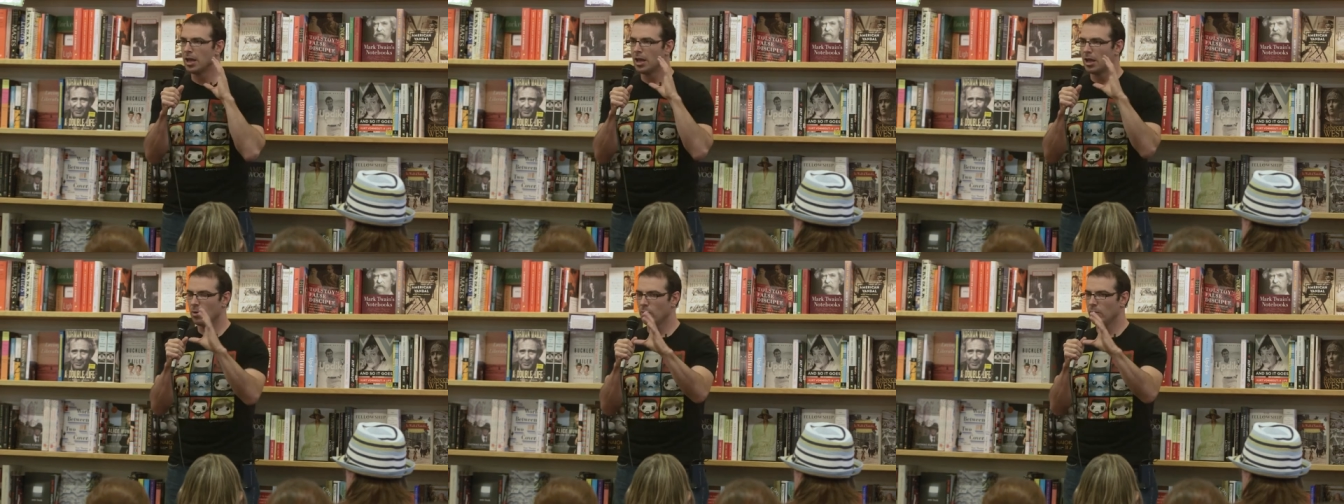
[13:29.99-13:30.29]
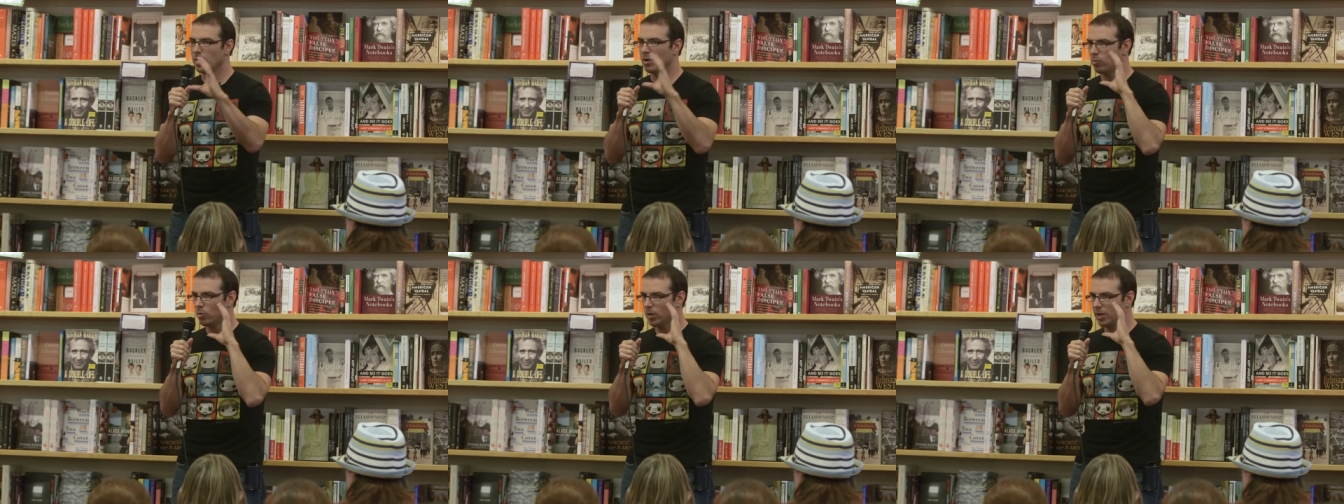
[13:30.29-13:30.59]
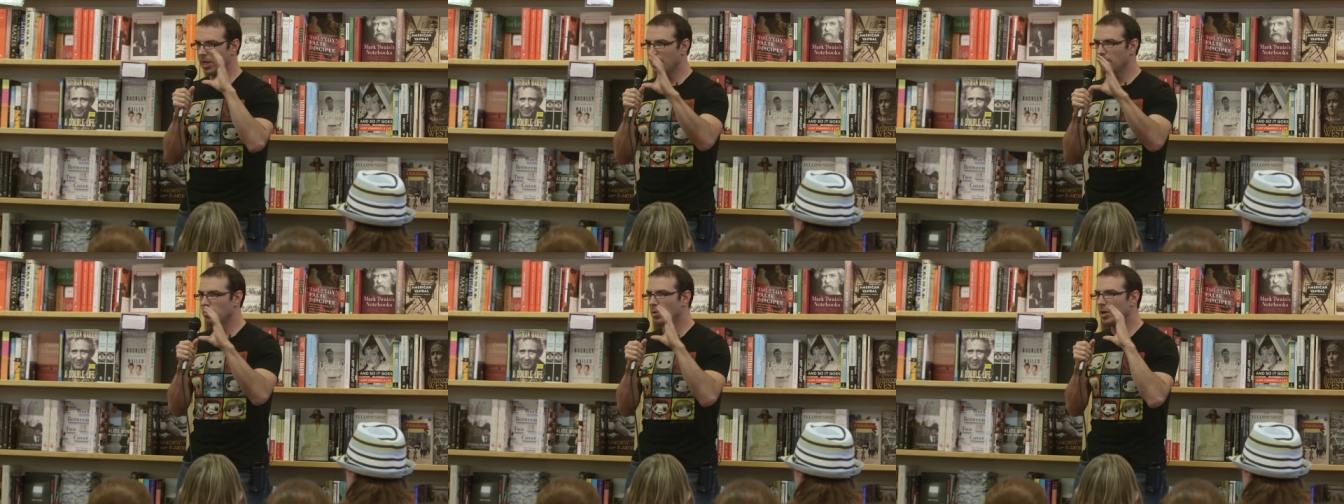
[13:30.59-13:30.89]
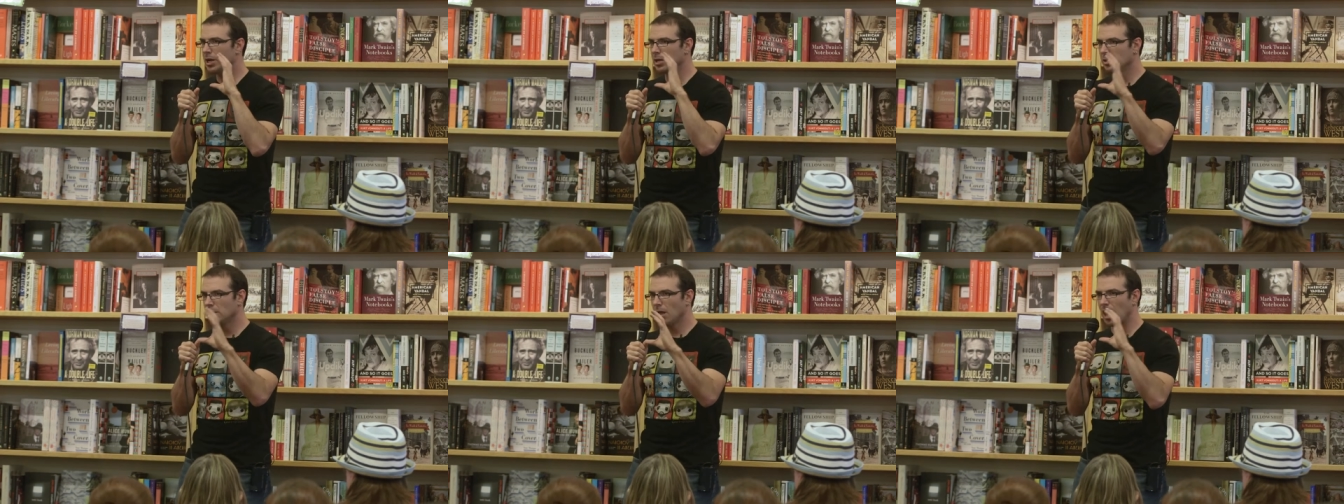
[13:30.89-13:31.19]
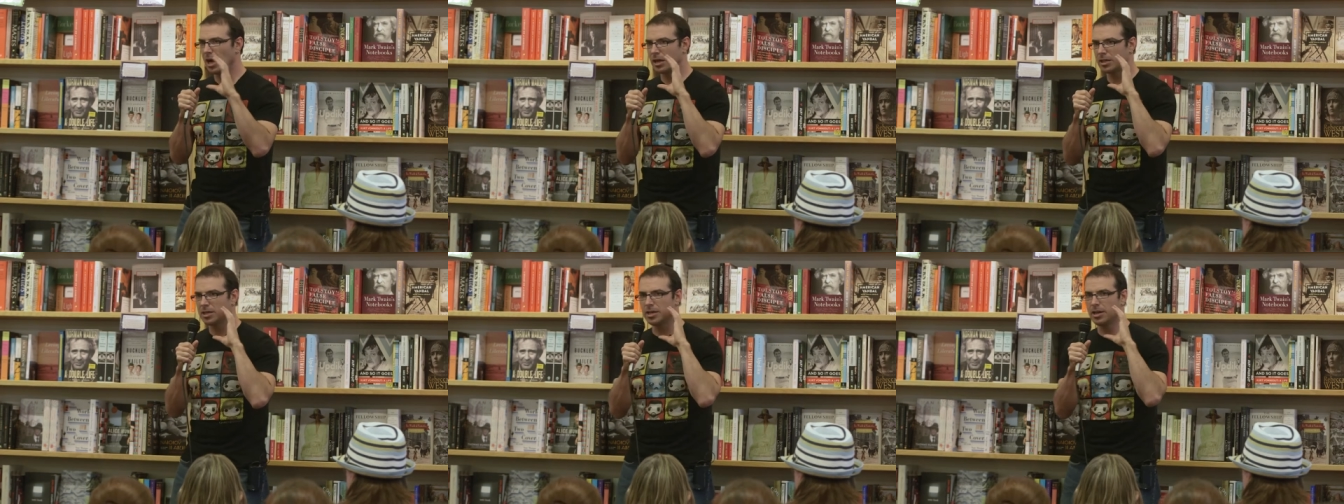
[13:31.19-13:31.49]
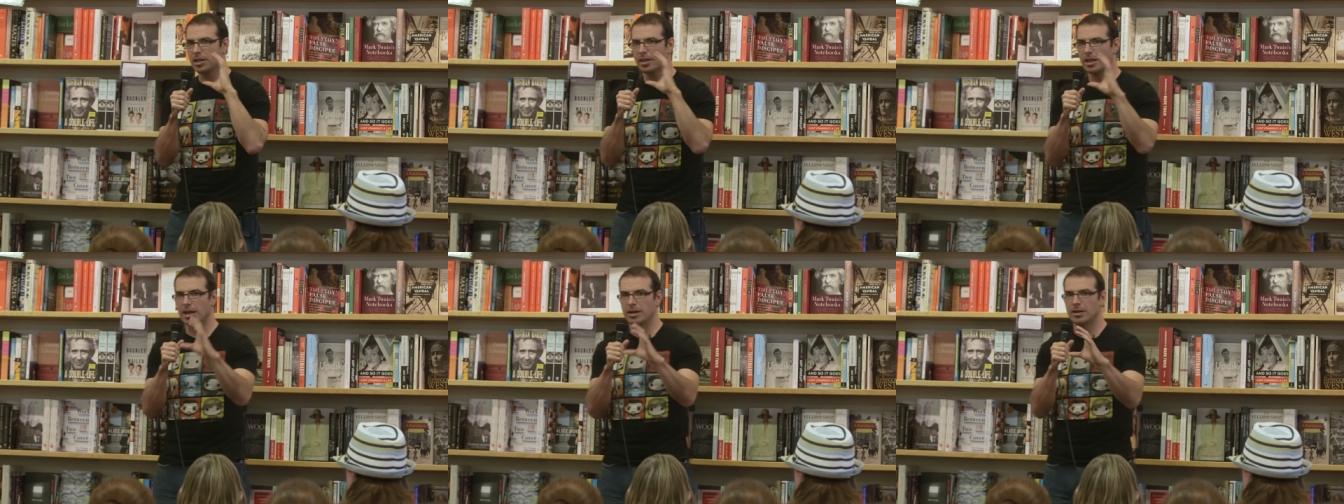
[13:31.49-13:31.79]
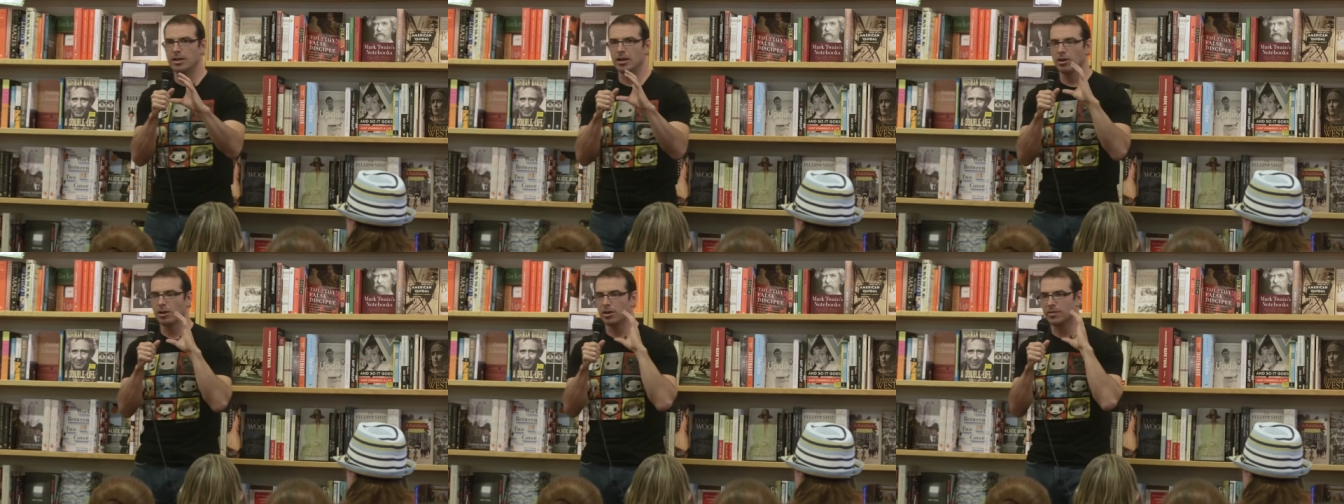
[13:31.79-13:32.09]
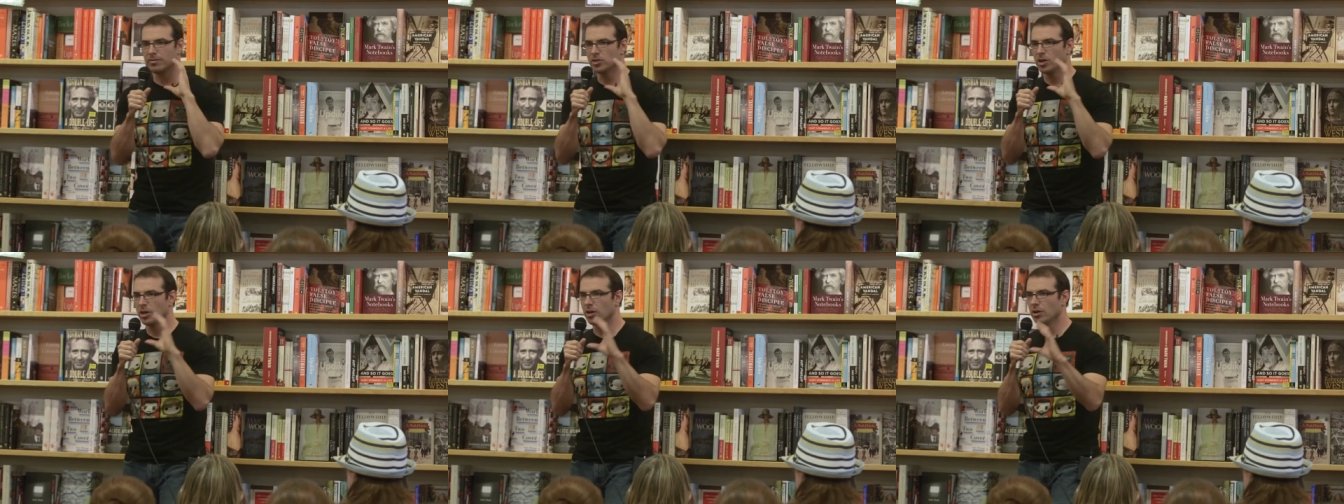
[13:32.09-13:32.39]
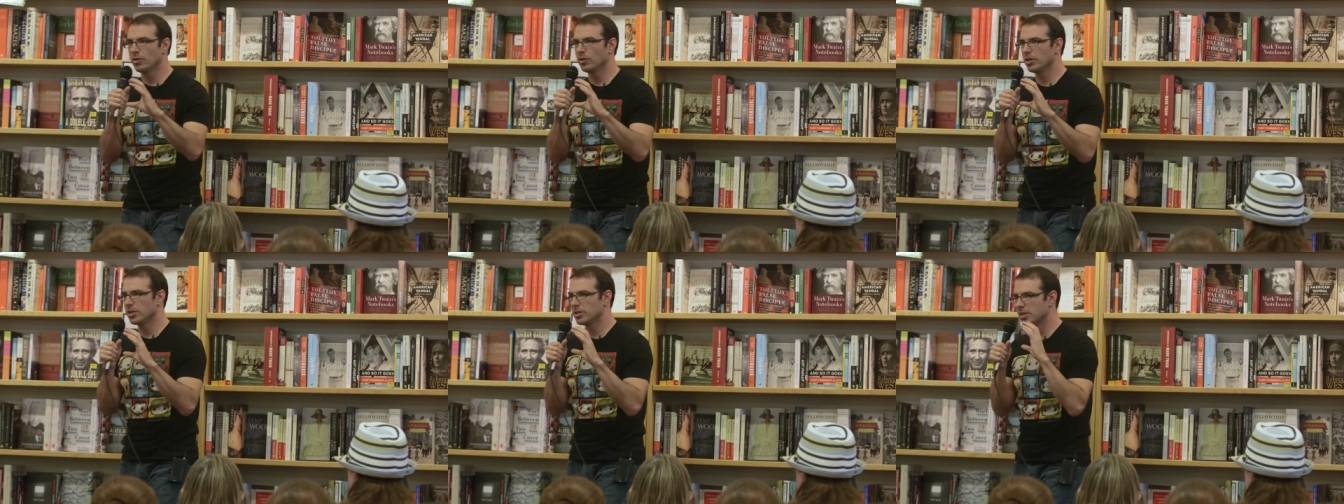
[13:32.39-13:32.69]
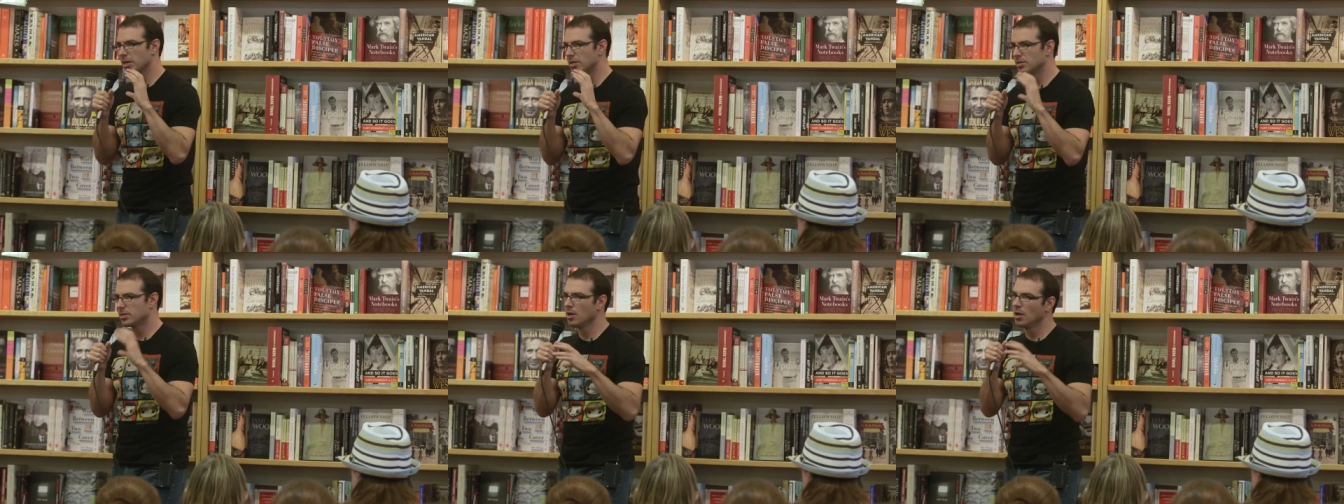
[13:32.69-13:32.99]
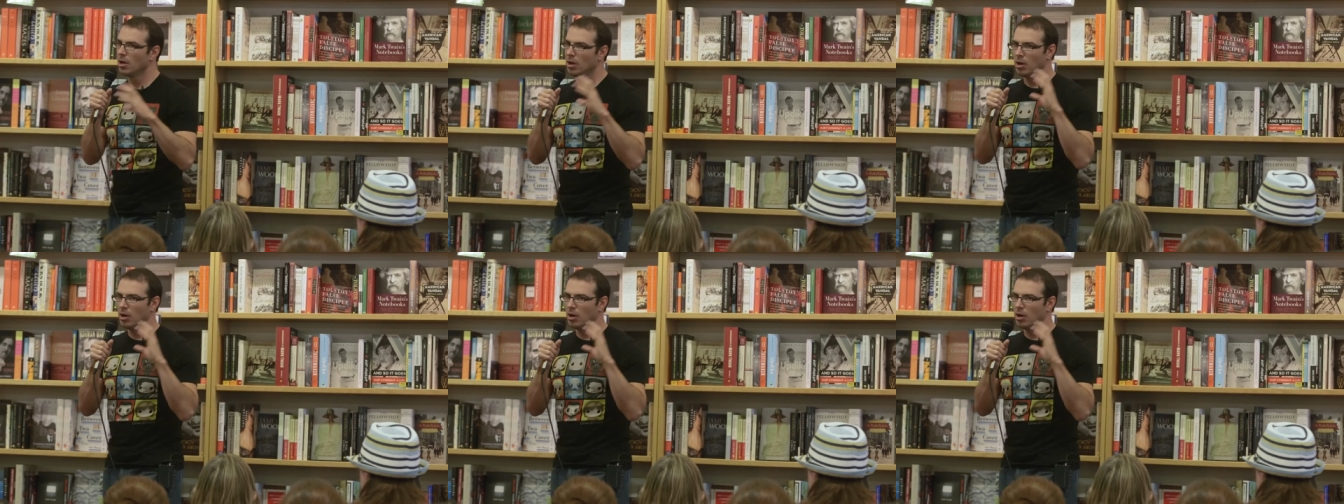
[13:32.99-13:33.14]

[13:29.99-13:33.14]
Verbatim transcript: And we, we get pretty locked into that narrative tunnel that says,